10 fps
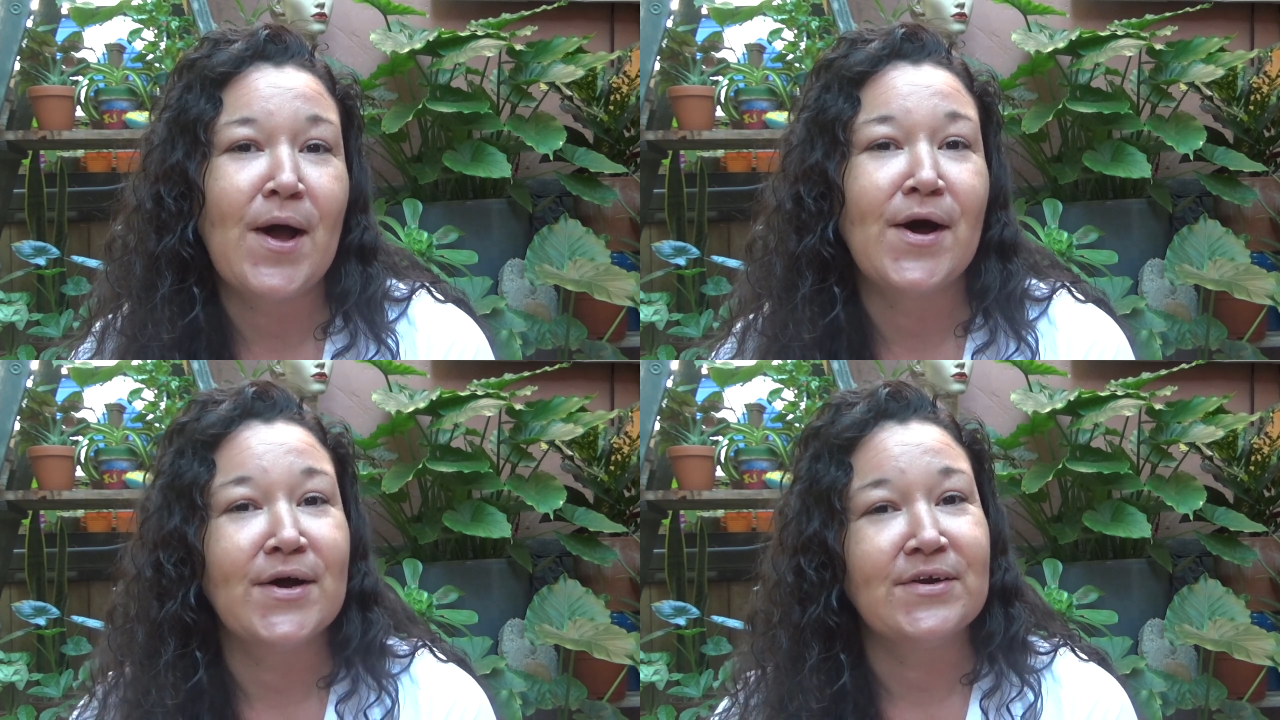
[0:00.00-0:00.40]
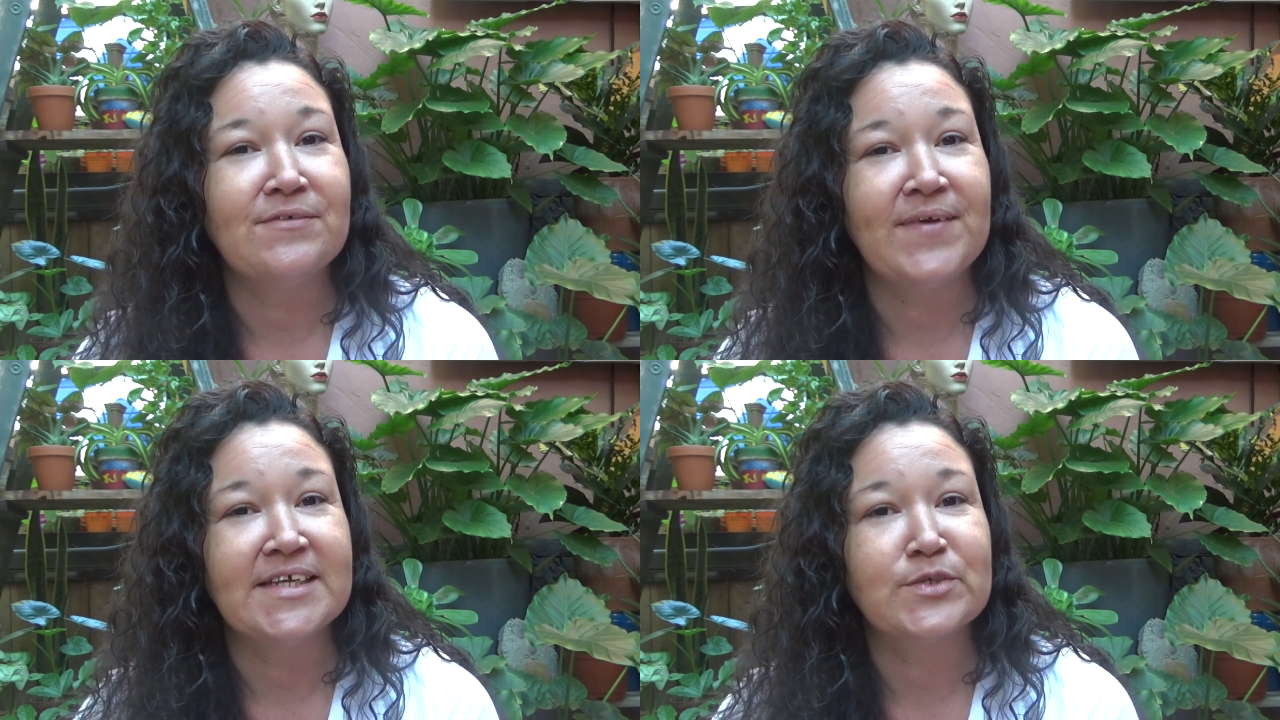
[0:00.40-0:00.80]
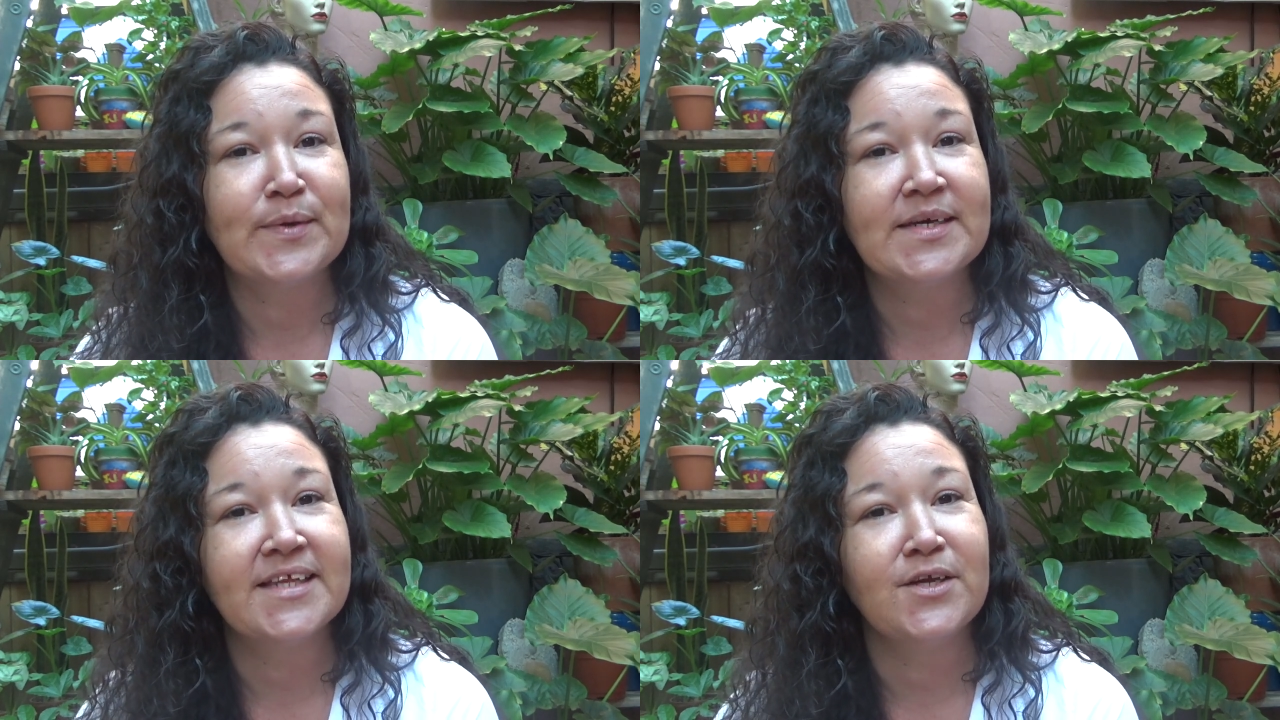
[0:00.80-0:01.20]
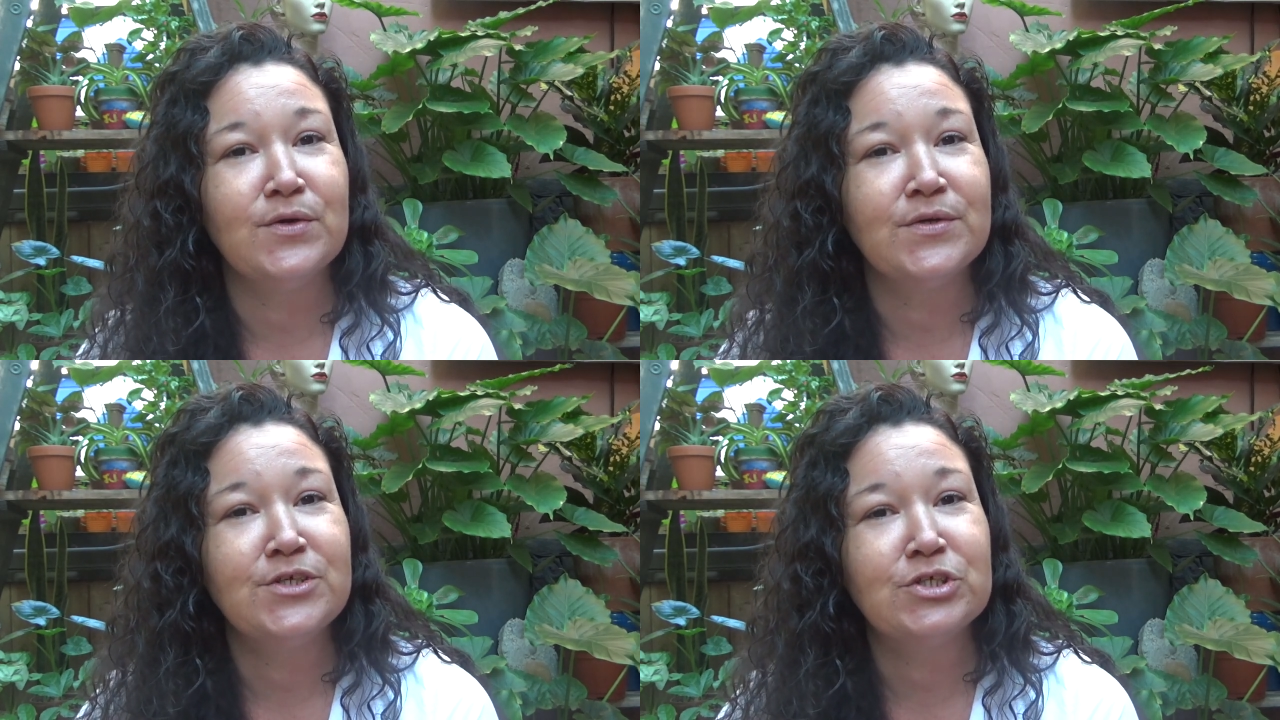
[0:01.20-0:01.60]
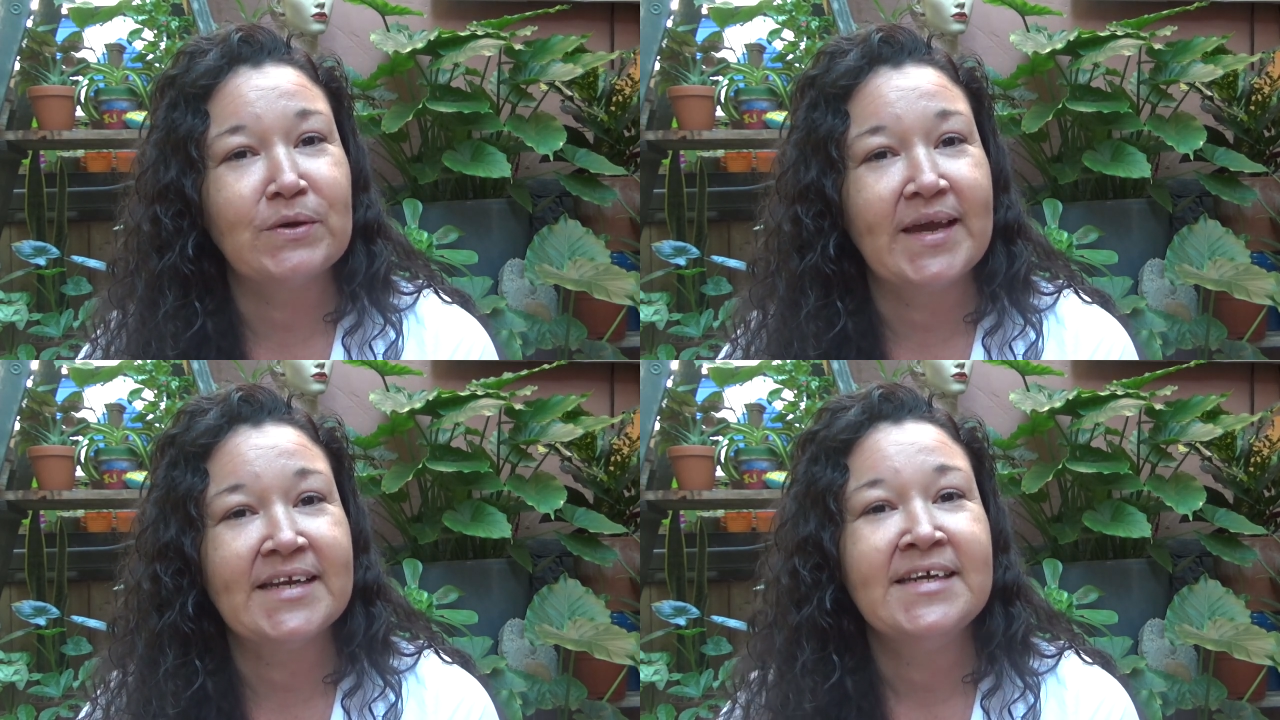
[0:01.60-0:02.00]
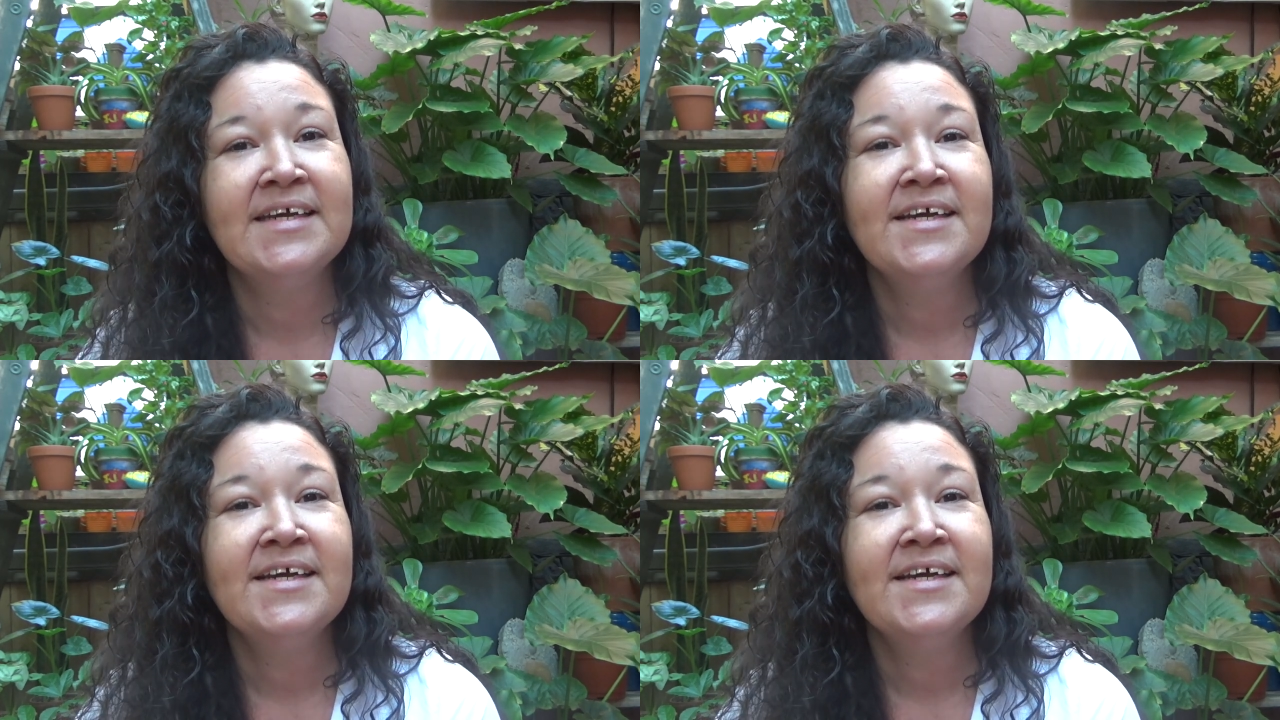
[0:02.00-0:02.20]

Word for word: on Facebook that you can join